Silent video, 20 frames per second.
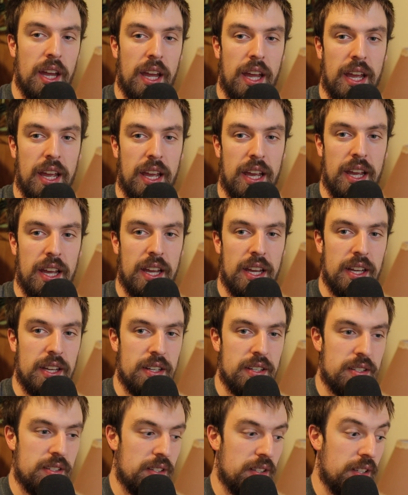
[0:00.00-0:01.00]

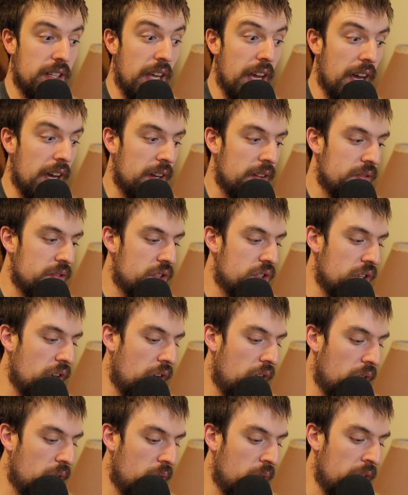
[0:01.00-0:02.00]
And yeah,
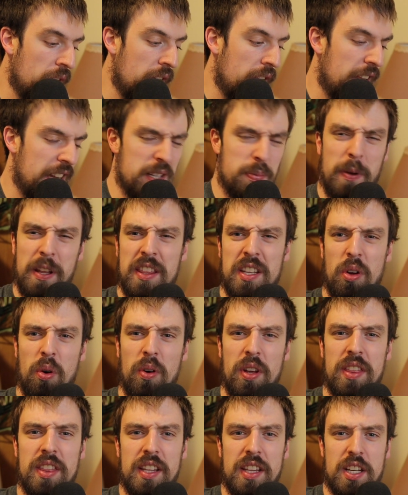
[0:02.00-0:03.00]
so that's about the
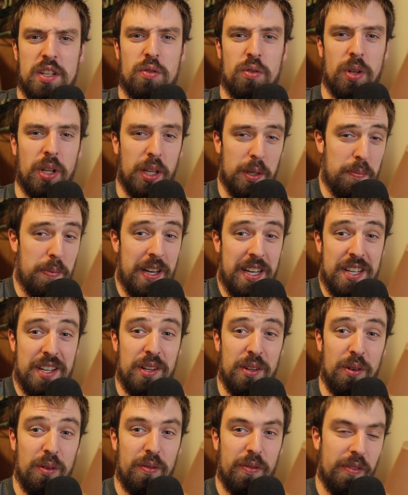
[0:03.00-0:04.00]
only thing that's really been
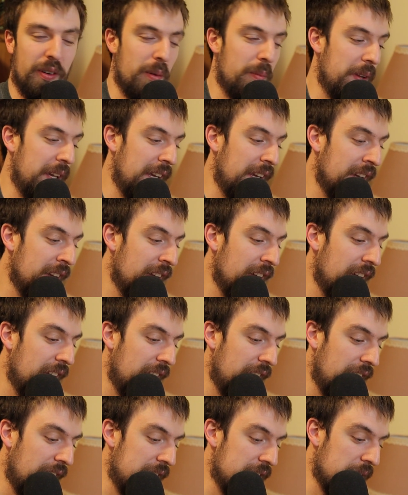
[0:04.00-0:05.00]
new for me in
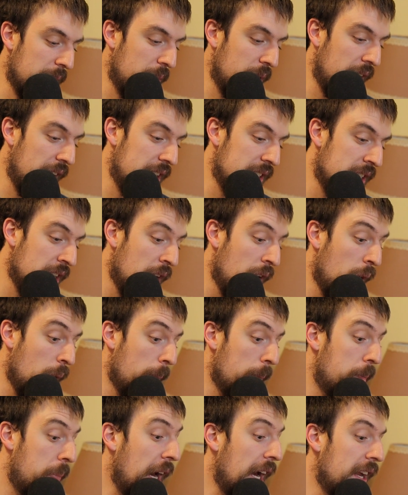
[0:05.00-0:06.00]
the last couple of days.
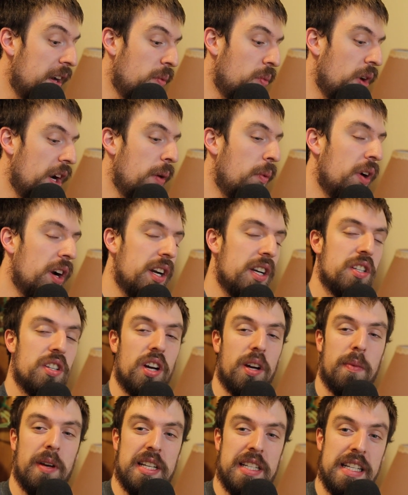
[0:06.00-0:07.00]
But what I wanted to
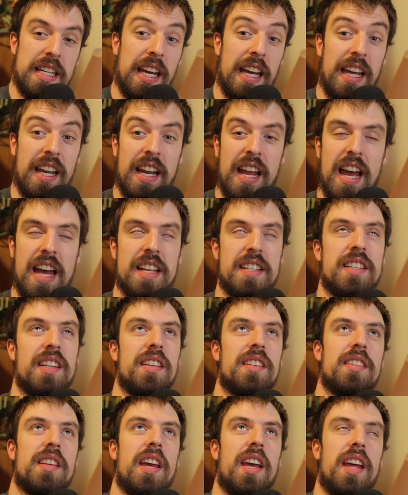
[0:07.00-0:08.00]
talk about today, and
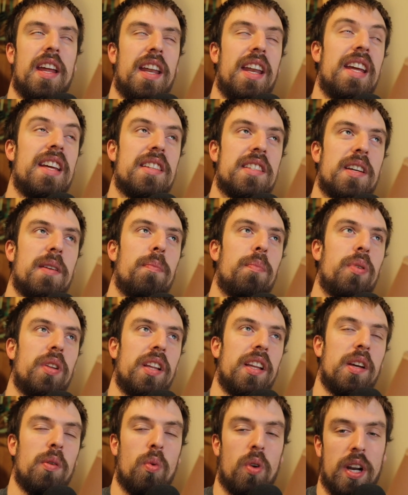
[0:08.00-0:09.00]
it is
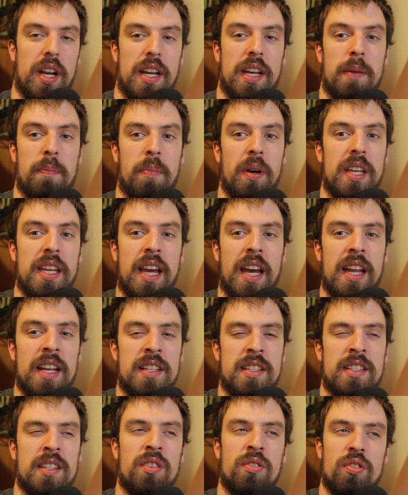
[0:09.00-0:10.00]
completely 180, but yeah,
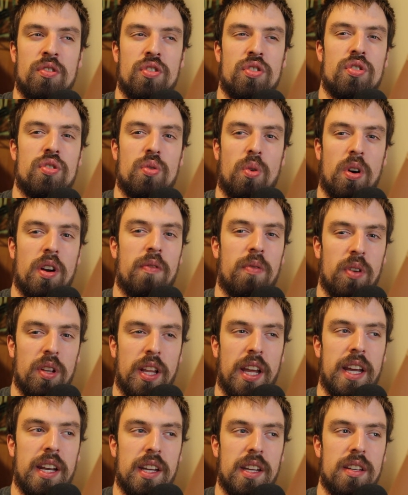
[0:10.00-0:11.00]
it's still sort of
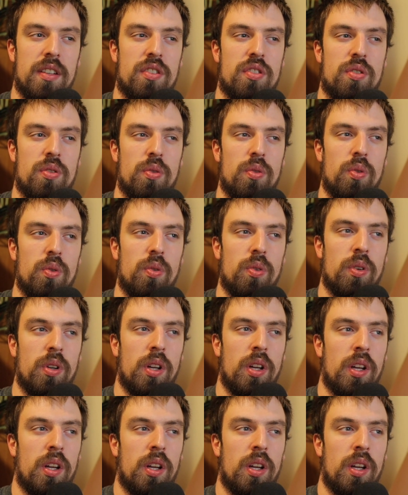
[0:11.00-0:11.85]
related to